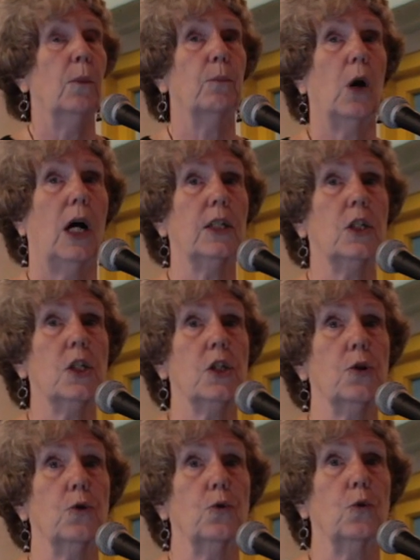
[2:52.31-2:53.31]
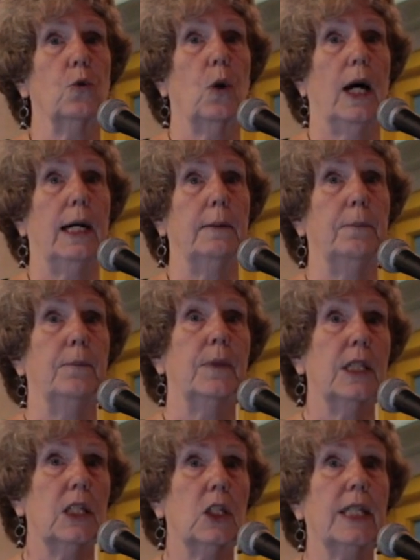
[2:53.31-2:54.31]
brought to
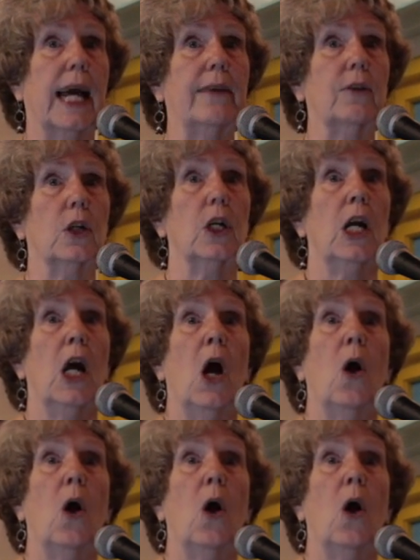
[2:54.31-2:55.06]
together.